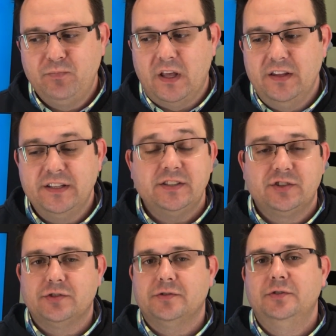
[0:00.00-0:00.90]
Now this is
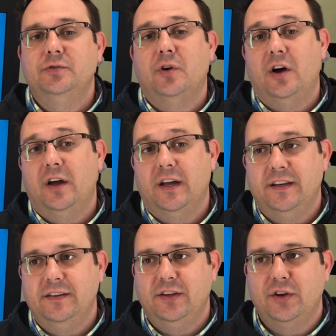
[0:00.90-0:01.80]
true
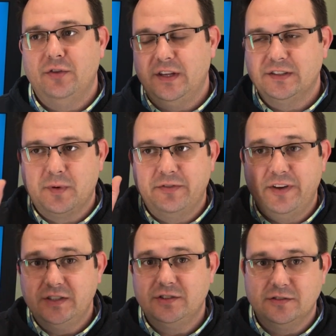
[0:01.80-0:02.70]
on, you know, these
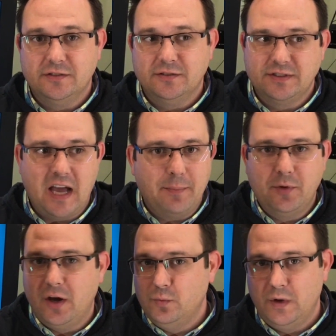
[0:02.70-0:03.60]
professional Top
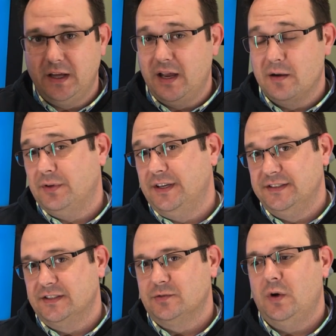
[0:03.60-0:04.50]
Gun winning
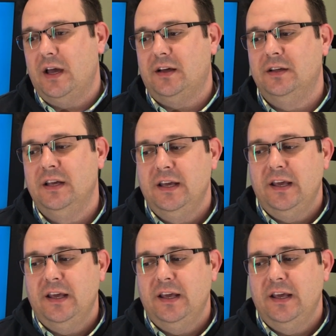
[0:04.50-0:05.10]
airplanes as well,